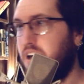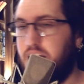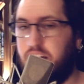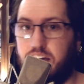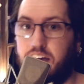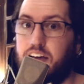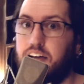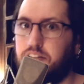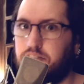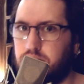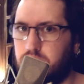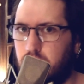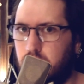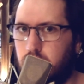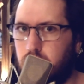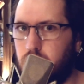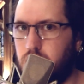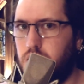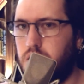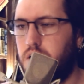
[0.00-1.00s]
hits
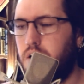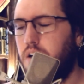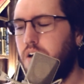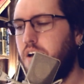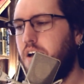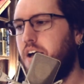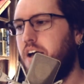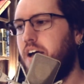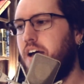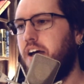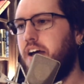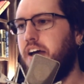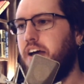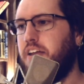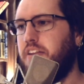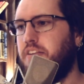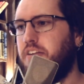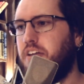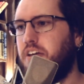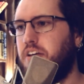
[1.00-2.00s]
hard
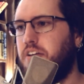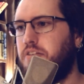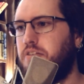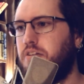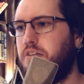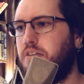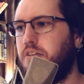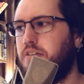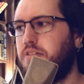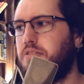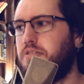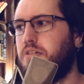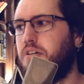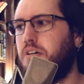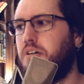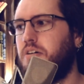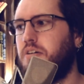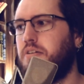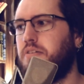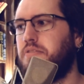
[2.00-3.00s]
and that the
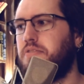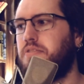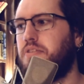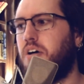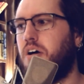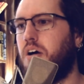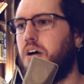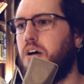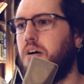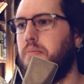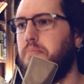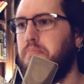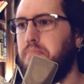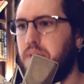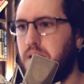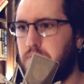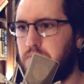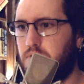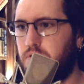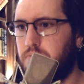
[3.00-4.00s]
songs are
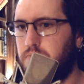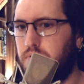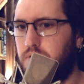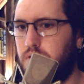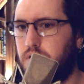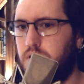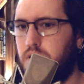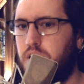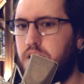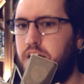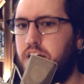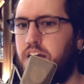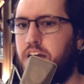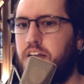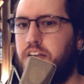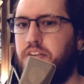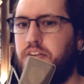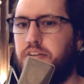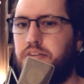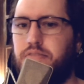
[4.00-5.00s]
memorable,
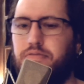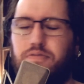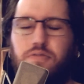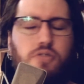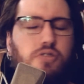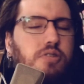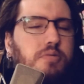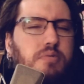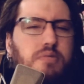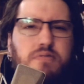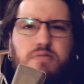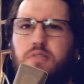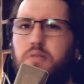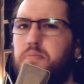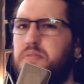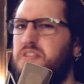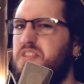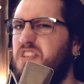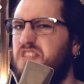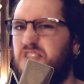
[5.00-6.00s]
that the vocal
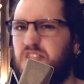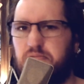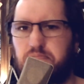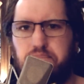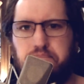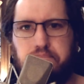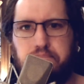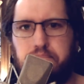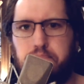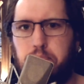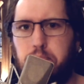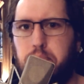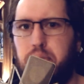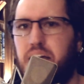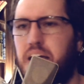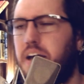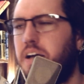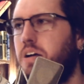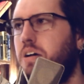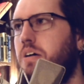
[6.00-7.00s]
performances are
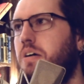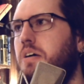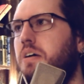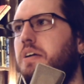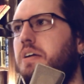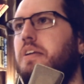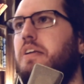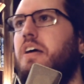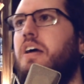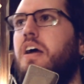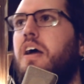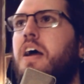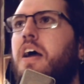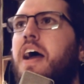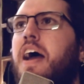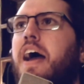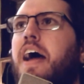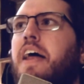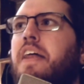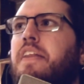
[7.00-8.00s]
bang on,
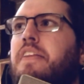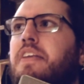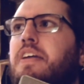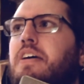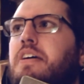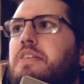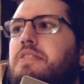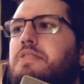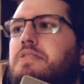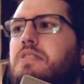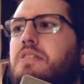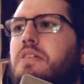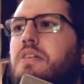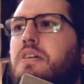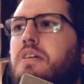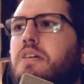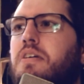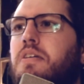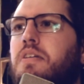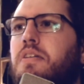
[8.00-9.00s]
and that
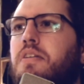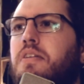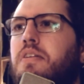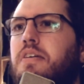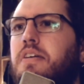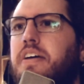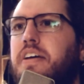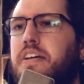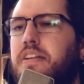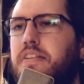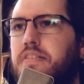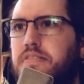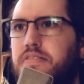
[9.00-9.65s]
it